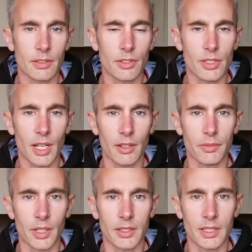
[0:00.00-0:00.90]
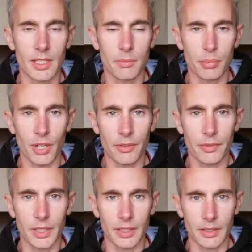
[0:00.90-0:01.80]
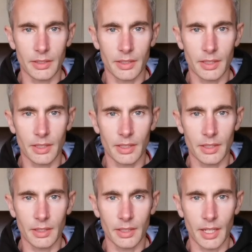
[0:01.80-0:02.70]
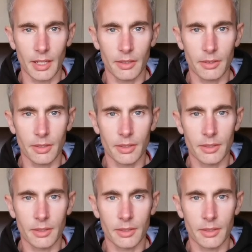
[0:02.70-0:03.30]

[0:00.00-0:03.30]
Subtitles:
And just have a deep breath in now.